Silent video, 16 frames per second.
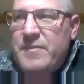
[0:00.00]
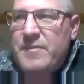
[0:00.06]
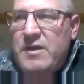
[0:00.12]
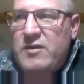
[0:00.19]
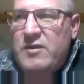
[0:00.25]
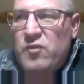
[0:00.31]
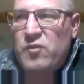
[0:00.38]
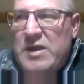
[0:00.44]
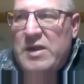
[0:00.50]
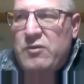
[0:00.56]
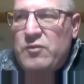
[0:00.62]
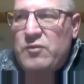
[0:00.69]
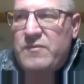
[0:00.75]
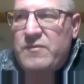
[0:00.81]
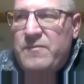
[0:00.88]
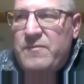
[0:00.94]
it's
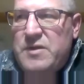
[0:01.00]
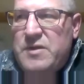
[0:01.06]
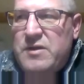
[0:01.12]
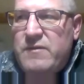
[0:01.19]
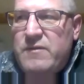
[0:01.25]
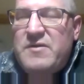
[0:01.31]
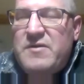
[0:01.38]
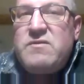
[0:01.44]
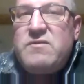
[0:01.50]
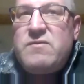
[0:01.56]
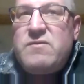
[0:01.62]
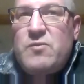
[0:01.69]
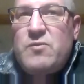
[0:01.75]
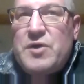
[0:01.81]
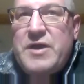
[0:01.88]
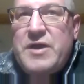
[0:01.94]
around this,
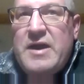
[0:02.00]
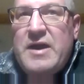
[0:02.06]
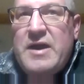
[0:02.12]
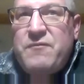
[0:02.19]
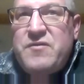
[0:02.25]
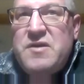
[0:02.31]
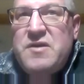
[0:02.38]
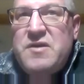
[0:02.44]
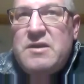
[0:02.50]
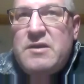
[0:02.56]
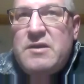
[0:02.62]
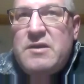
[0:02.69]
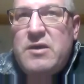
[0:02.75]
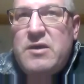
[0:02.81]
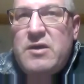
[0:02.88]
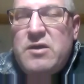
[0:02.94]
what I have seen,